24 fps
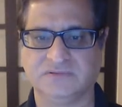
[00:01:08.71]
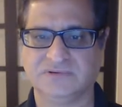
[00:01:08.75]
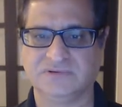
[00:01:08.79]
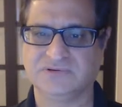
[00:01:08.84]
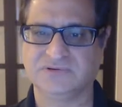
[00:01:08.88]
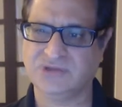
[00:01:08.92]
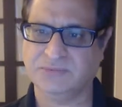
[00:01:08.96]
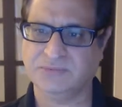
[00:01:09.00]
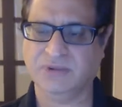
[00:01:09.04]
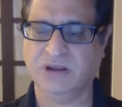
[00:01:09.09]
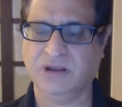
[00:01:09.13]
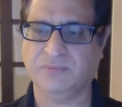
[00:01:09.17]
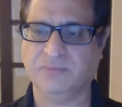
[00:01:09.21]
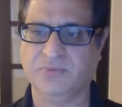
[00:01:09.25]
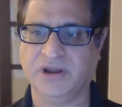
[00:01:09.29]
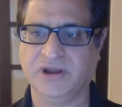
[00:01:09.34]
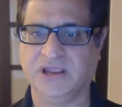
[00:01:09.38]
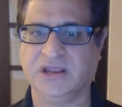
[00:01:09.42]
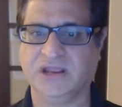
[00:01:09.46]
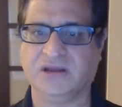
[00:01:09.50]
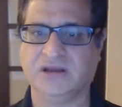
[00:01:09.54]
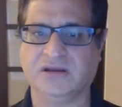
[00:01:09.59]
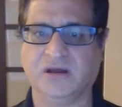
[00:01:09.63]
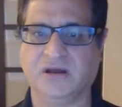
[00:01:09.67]
So I'm going to
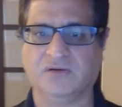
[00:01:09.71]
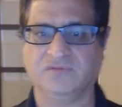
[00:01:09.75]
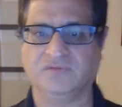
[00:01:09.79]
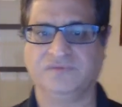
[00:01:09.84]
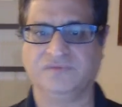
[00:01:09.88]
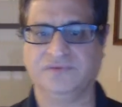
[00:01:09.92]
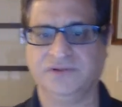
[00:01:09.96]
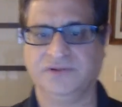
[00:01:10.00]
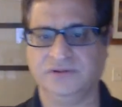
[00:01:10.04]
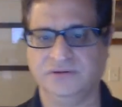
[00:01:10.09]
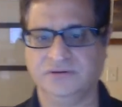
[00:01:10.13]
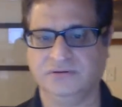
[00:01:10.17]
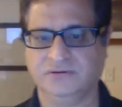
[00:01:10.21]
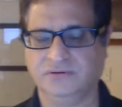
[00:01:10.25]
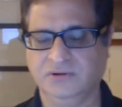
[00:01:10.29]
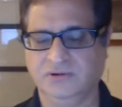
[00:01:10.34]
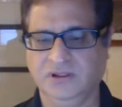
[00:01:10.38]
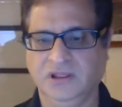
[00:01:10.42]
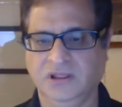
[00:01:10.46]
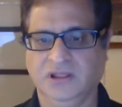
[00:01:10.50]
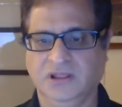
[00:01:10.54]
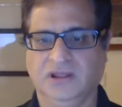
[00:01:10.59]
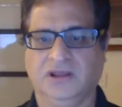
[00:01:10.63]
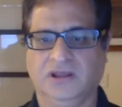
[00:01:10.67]
break it down for you
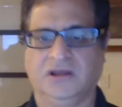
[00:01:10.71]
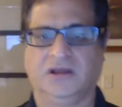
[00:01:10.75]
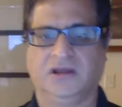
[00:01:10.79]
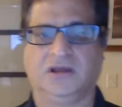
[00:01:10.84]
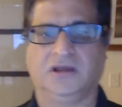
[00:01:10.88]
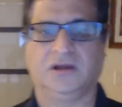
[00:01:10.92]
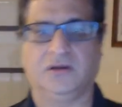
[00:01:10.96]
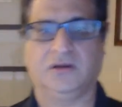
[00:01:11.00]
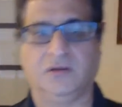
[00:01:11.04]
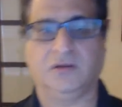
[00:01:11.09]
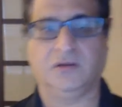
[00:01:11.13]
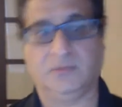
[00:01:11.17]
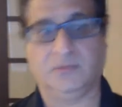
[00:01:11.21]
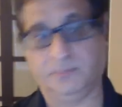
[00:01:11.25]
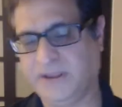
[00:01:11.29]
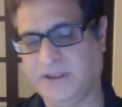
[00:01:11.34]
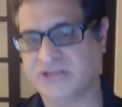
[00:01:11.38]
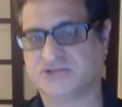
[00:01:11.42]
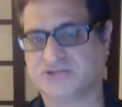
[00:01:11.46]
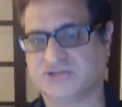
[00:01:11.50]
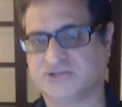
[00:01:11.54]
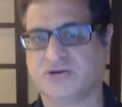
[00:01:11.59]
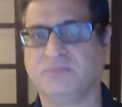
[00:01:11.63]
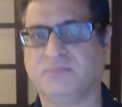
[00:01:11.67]

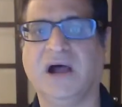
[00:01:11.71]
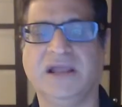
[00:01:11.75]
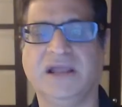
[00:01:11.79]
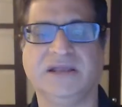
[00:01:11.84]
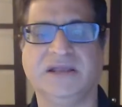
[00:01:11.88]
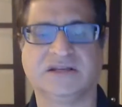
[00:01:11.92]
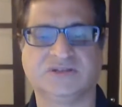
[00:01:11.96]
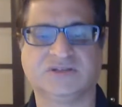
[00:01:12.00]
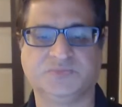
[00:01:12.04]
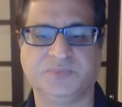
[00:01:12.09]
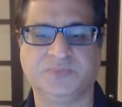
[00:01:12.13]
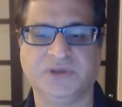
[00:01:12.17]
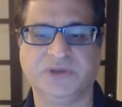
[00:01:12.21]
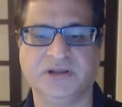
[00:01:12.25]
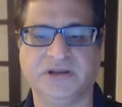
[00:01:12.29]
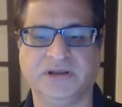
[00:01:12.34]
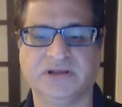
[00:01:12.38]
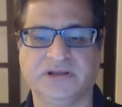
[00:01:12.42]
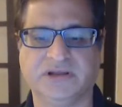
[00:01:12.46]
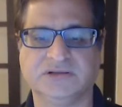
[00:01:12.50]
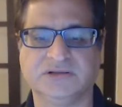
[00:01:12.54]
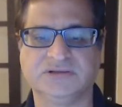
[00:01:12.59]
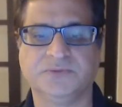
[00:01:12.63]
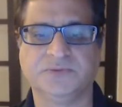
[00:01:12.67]
based on my
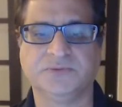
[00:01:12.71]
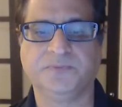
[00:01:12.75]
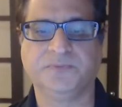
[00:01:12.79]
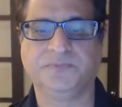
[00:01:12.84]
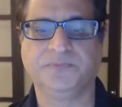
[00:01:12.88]
experience.